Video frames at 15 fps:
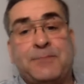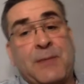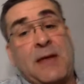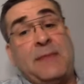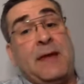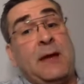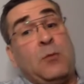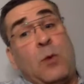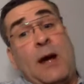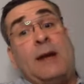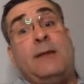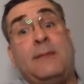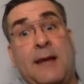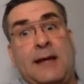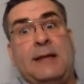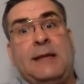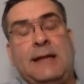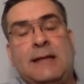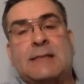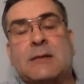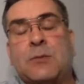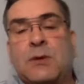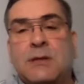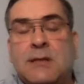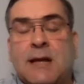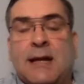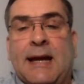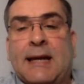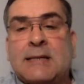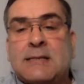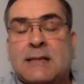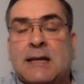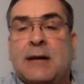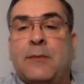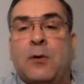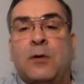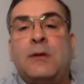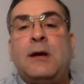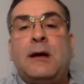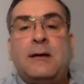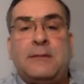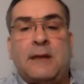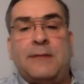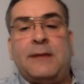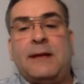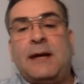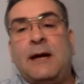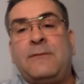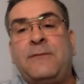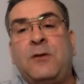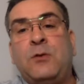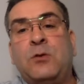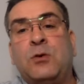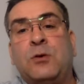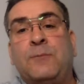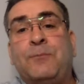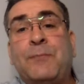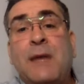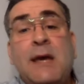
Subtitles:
And then when they need someone, a guest to come on, then they get a phone call.